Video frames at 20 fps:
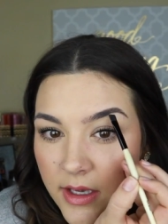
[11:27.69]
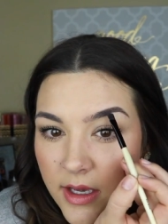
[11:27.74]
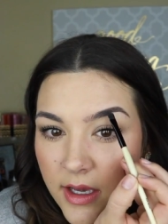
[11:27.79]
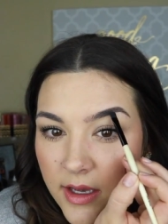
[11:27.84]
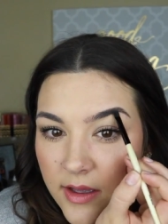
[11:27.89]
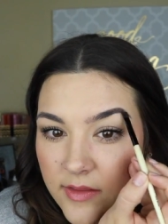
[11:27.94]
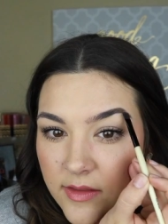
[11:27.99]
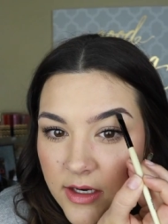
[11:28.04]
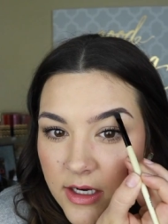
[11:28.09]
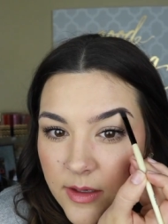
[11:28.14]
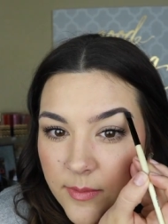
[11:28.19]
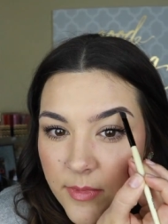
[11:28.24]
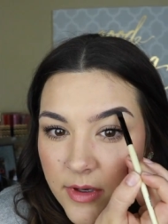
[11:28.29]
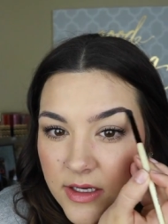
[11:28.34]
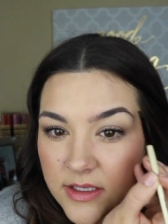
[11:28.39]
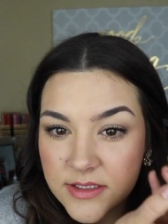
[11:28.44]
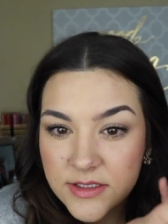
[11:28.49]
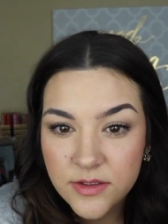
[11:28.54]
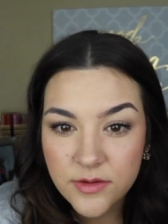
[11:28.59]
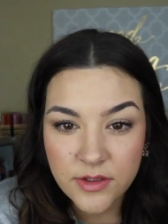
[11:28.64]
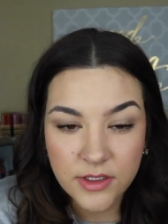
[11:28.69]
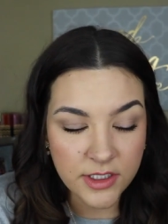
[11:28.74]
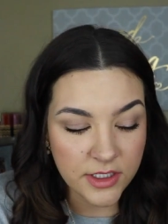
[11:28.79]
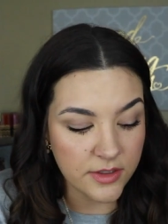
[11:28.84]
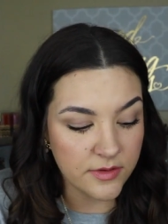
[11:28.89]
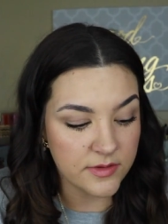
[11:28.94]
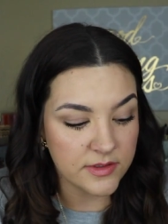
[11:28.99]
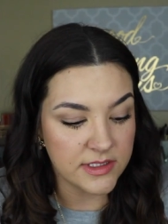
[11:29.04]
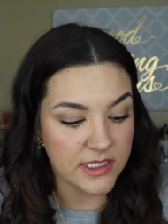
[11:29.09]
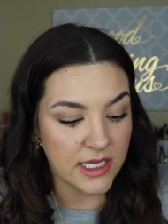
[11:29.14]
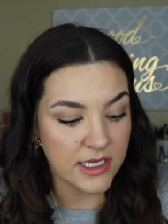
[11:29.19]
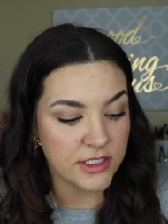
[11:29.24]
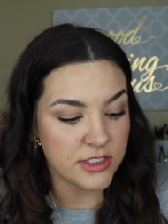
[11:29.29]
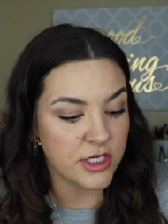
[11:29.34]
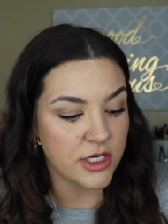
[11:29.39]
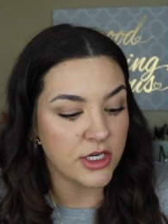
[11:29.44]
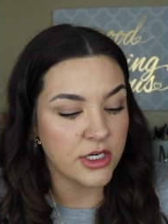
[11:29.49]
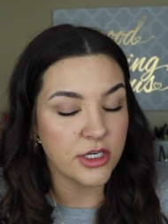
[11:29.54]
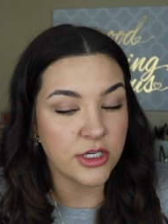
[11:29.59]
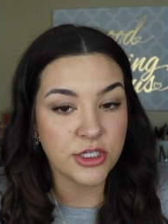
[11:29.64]
And then I'm also going to use that
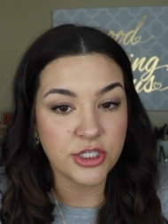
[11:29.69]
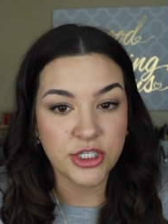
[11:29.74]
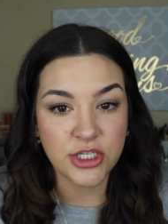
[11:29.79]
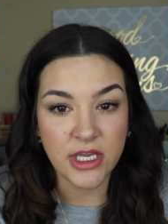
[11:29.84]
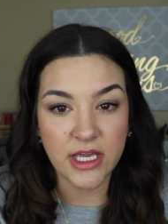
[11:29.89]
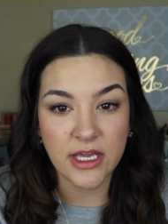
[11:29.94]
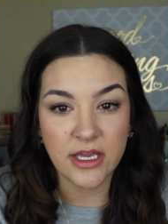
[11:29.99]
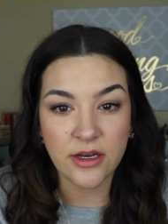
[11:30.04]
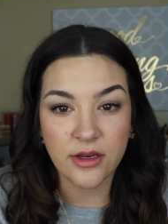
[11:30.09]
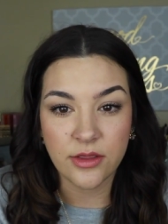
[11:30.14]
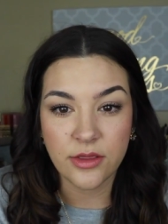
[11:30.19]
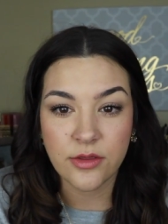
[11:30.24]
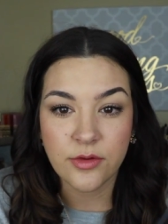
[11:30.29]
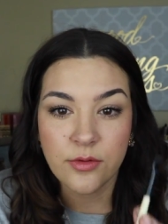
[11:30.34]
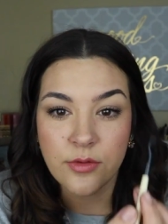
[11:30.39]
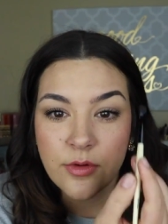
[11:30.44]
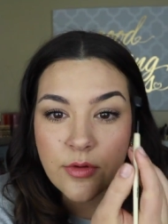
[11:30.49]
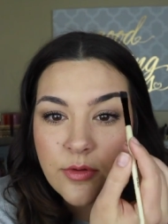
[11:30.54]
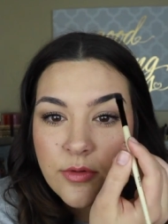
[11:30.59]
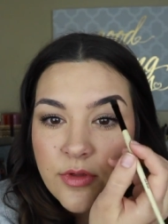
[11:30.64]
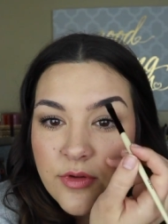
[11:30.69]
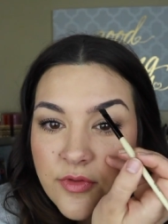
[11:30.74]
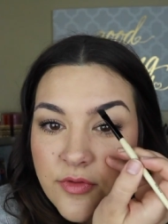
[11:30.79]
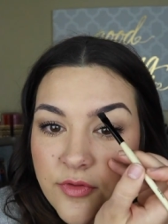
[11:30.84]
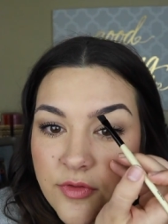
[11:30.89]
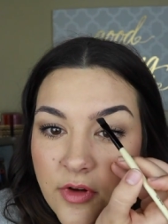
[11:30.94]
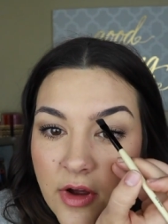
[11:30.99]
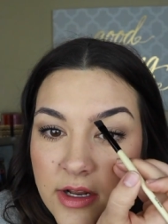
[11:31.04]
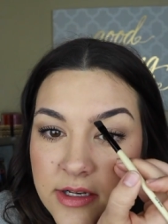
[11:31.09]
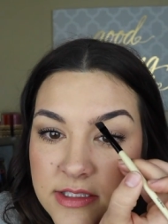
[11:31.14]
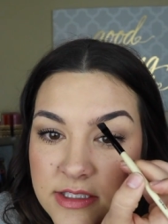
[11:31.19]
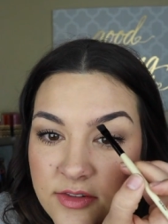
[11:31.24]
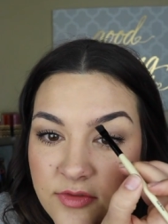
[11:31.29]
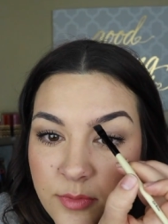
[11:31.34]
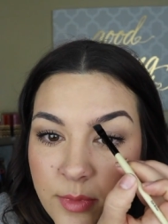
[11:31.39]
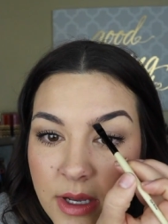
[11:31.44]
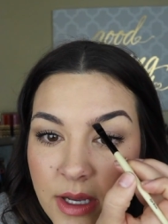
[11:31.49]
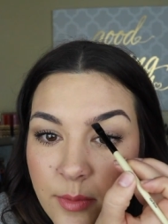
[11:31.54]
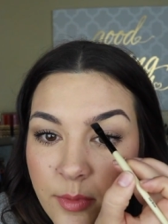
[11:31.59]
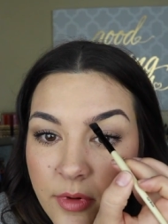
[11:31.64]
darker shade through the front
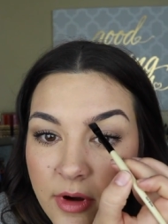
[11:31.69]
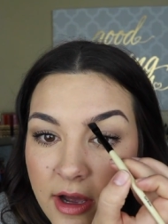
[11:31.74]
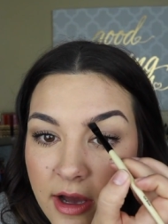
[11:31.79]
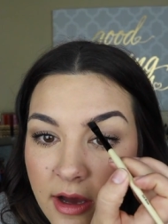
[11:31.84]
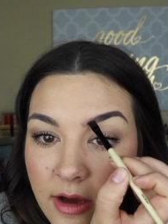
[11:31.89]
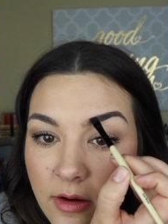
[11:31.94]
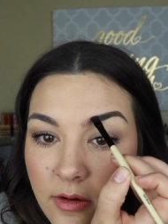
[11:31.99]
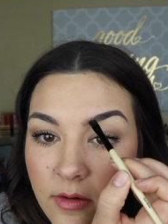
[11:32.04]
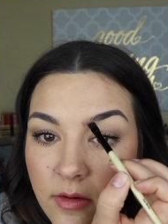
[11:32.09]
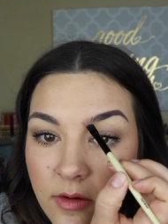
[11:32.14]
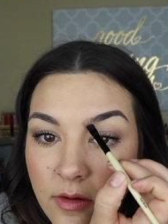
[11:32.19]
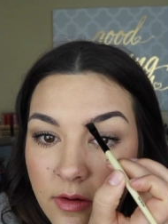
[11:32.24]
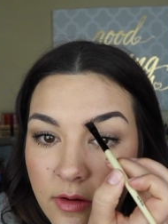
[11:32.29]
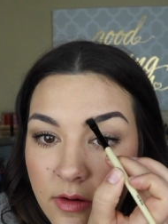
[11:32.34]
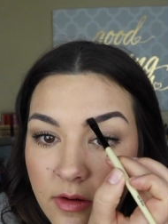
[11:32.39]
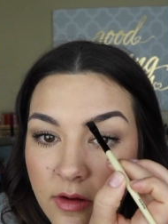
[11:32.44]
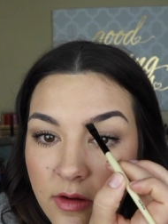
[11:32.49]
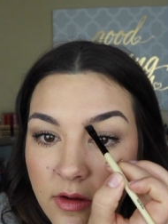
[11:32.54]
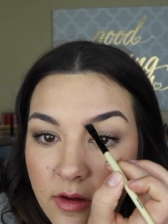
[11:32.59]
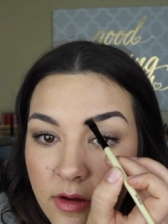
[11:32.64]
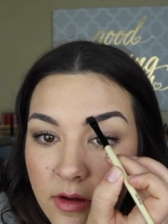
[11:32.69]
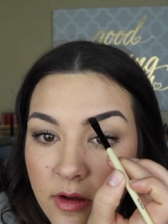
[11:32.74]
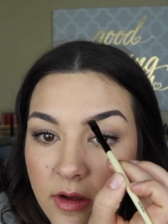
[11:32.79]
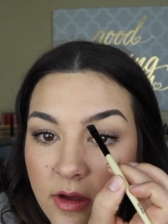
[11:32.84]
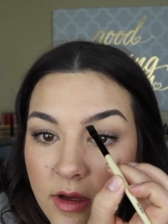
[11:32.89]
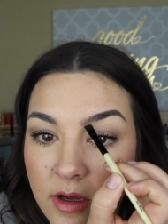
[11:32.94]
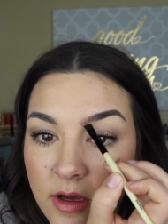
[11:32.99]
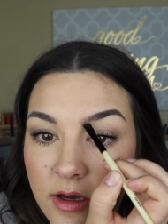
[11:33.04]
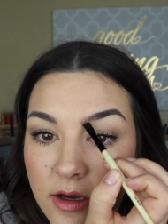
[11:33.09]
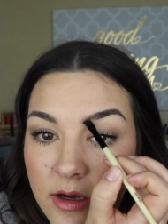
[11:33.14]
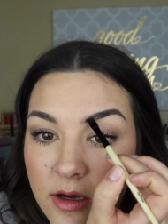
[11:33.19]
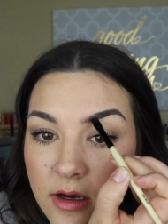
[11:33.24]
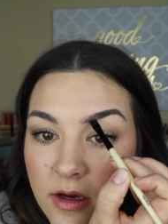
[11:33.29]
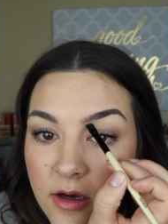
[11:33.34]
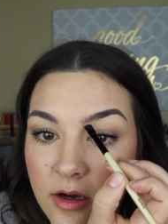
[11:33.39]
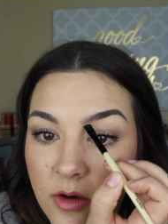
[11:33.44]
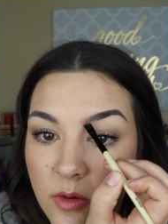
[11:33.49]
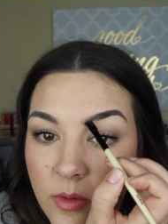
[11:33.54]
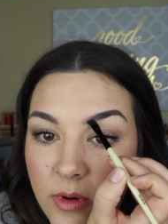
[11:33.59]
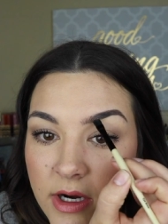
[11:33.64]
of my brow
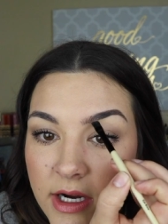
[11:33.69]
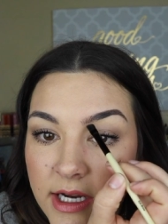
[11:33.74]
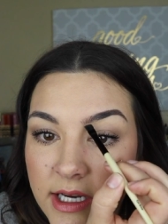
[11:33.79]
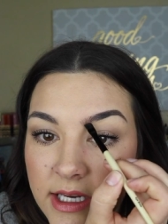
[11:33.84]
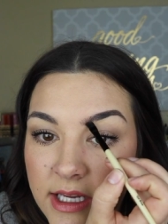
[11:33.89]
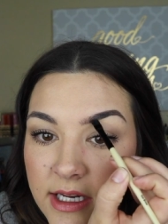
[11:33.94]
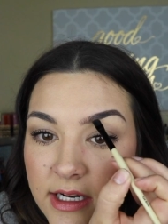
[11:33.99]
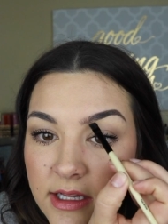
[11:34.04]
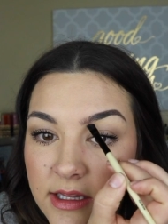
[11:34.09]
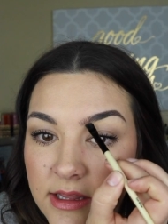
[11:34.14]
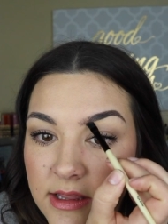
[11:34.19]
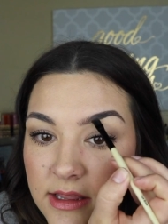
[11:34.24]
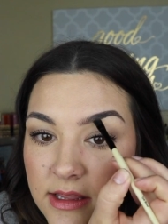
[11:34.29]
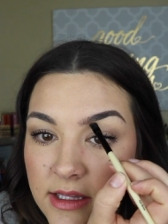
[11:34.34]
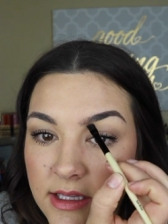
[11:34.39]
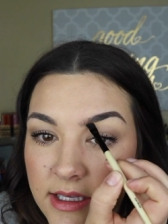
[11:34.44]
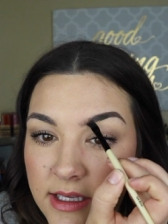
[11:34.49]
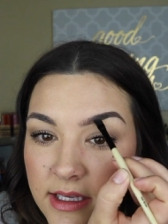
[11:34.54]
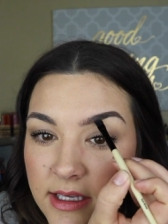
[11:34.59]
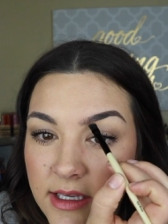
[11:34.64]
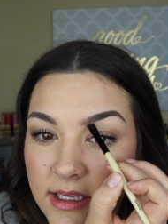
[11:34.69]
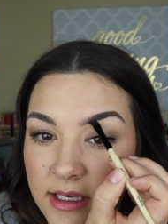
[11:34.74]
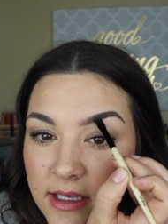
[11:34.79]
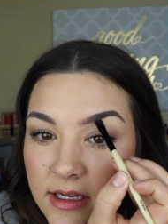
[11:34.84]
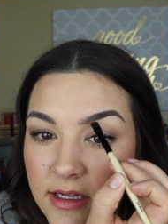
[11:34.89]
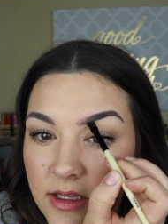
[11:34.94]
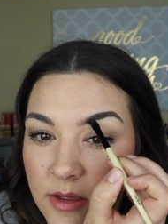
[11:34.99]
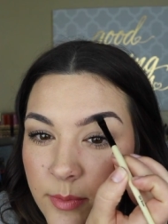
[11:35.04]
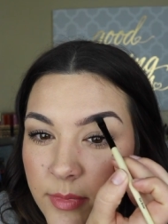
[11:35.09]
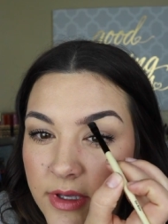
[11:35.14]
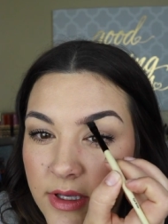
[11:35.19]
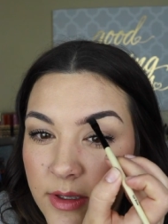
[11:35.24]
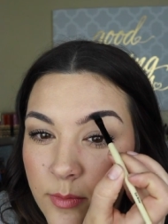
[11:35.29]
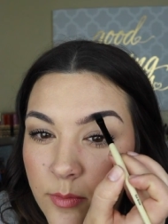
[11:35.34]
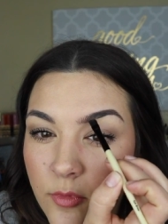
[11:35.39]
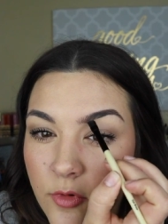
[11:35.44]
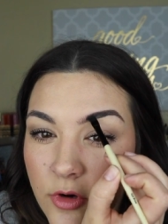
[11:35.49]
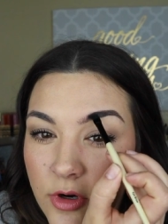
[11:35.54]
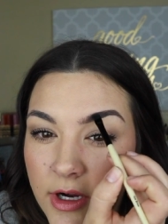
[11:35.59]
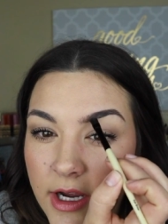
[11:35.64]
where I need a little bit
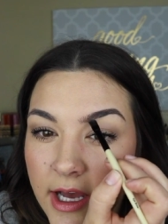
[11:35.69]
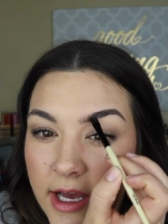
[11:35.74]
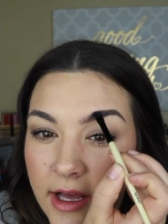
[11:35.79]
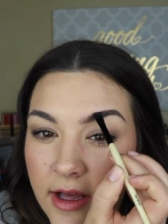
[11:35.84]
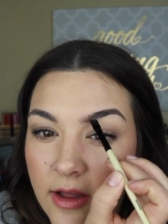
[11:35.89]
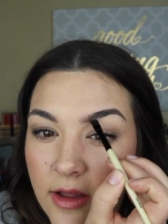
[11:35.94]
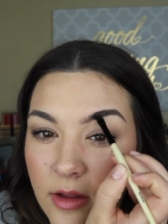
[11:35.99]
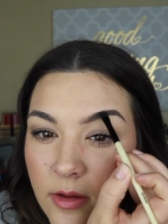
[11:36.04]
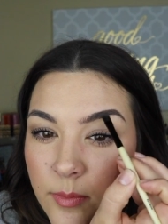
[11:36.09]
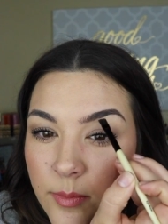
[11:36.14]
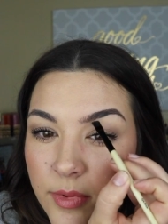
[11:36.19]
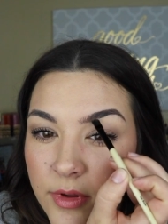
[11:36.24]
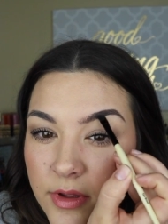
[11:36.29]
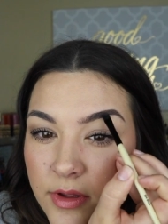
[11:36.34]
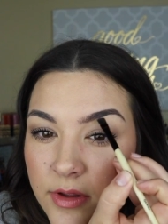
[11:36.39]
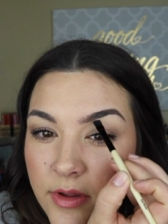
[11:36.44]
more help